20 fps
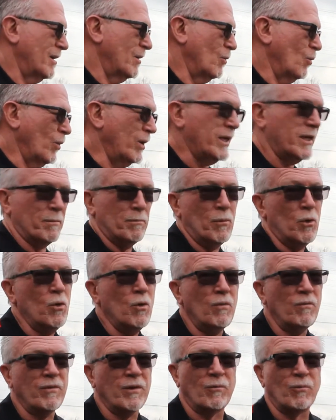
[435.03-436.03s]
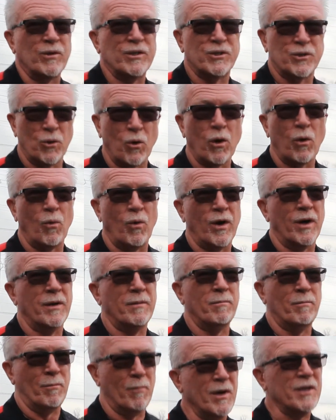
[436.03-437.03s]
We can move and restore
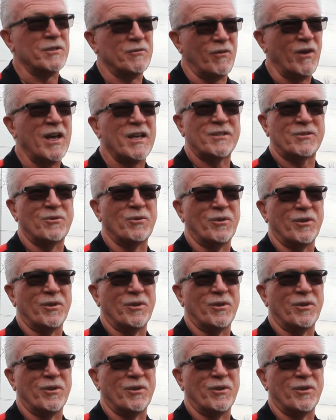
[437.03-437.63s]
one much faster